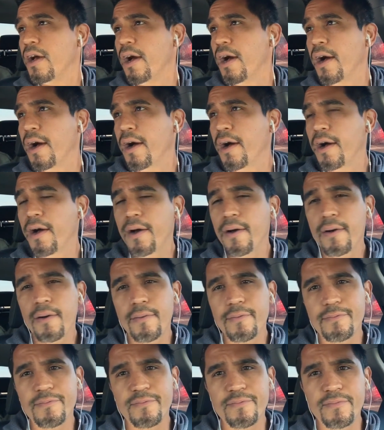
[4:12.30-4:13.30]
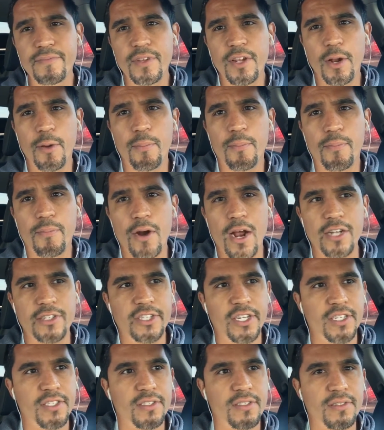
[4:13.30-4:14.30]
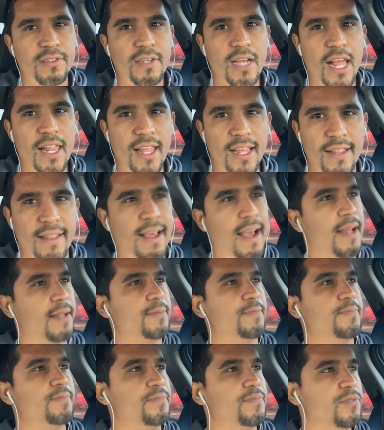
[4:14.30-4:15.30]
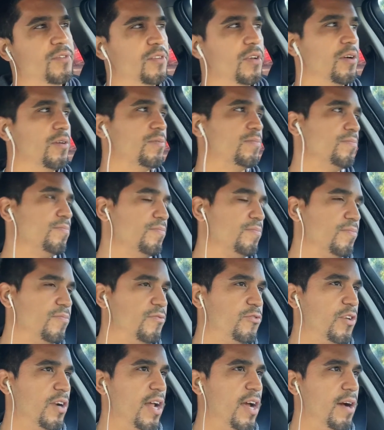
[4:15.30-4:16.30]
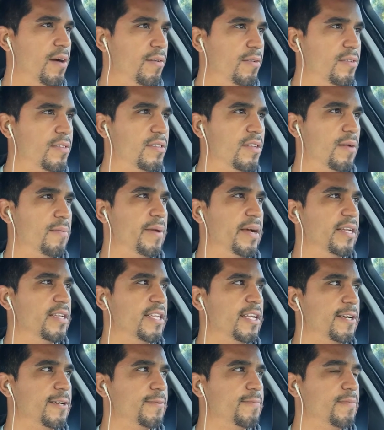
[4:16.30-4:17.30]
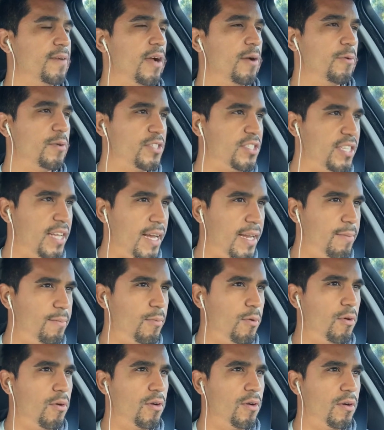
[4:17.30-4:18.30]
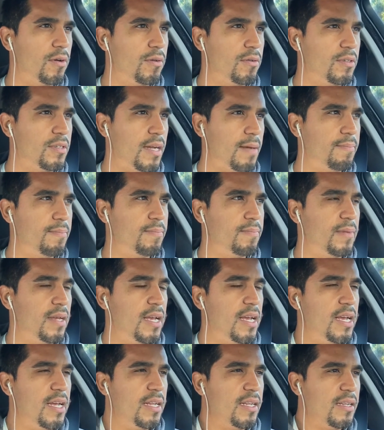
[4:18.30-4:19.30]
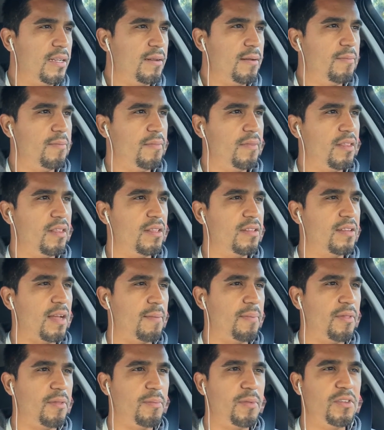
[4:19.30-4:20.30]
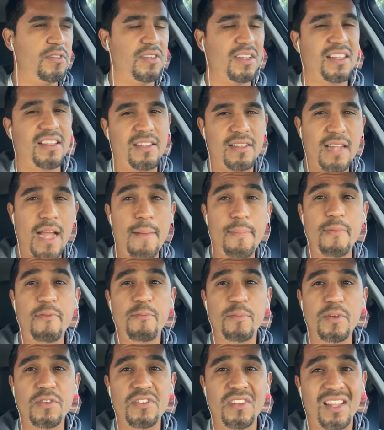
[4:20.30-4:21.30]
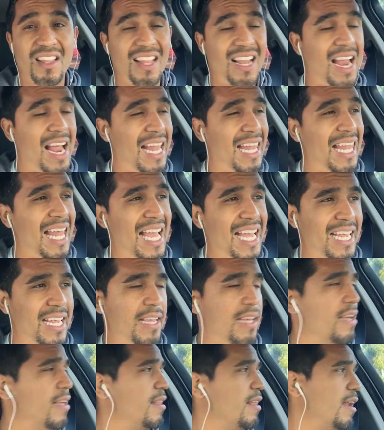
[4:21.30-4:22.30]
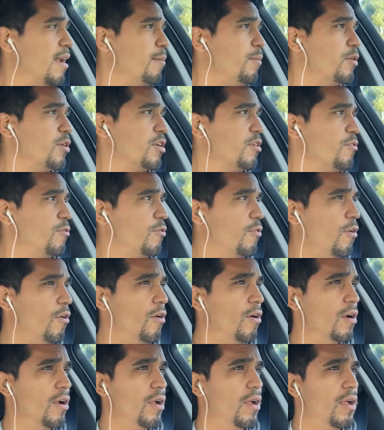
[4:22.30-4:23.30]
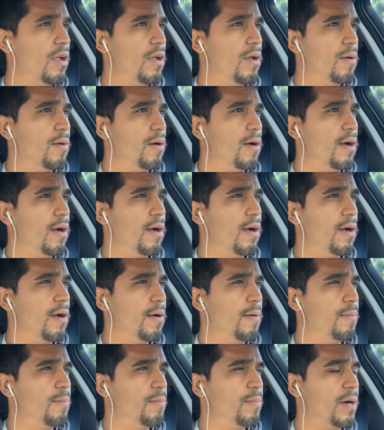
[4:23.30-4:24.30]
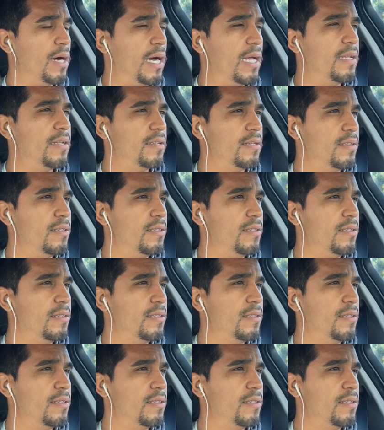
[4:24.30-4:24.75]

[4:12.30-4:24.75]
you know, projects, I like that. So for now, it's not a bad deal. I wish they had more type of music that I like, that I'm looking for, but